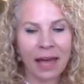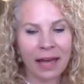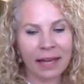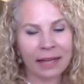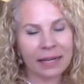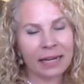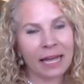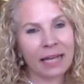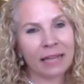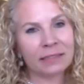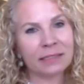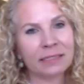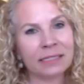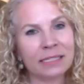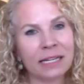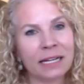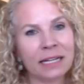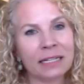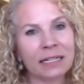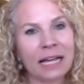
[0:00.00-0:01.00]
and and
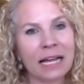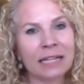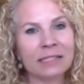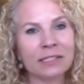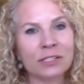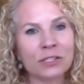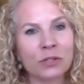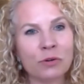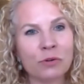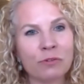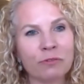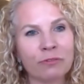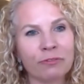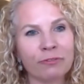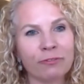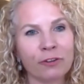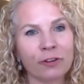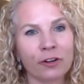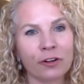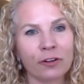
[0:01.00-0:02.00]
uh, and so
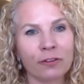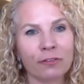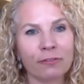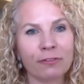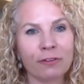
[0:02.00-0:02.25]
for